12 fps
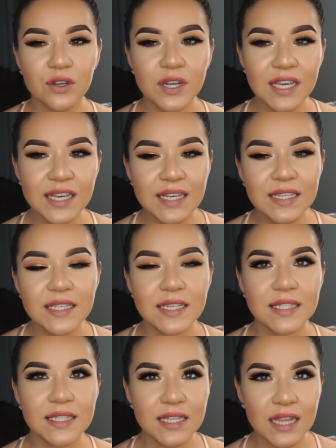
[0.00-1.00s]
There is
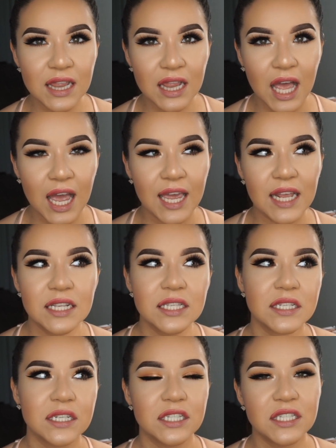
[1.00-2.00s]
a slight
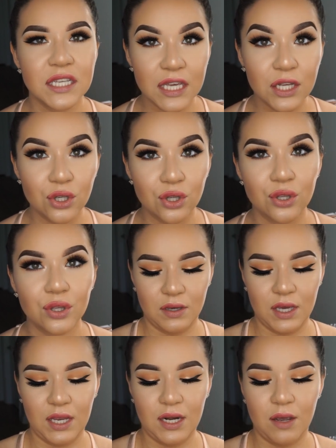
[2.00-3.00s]
tingle.
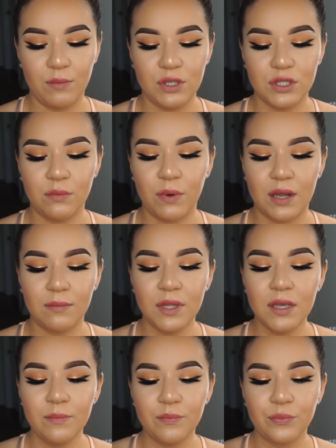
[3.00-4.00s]
Okay, now I'm gonna do the bottom lip.